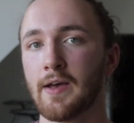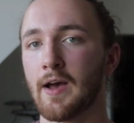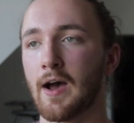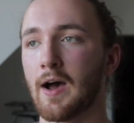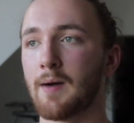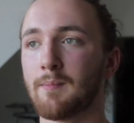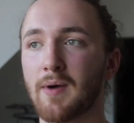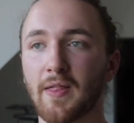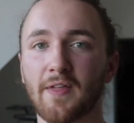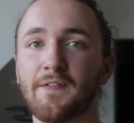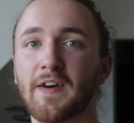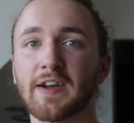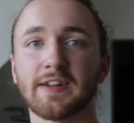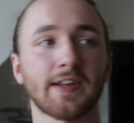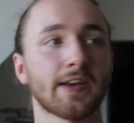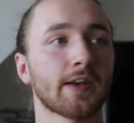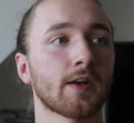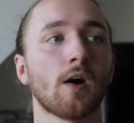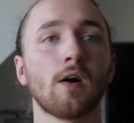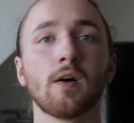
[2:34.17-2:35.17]
Uh, motherfucker
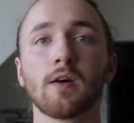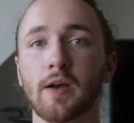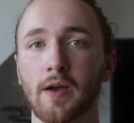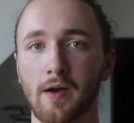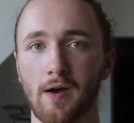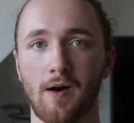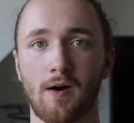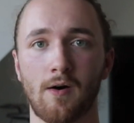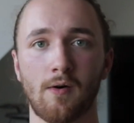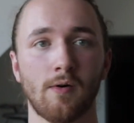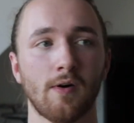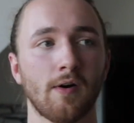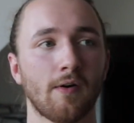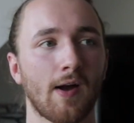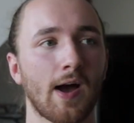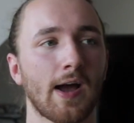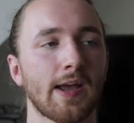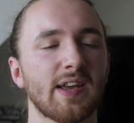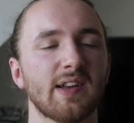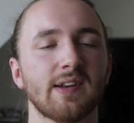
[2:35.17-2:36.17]
did Gone Girl,
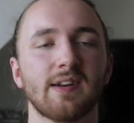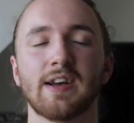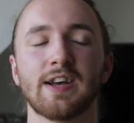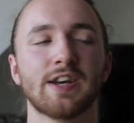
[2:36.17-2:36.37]
right?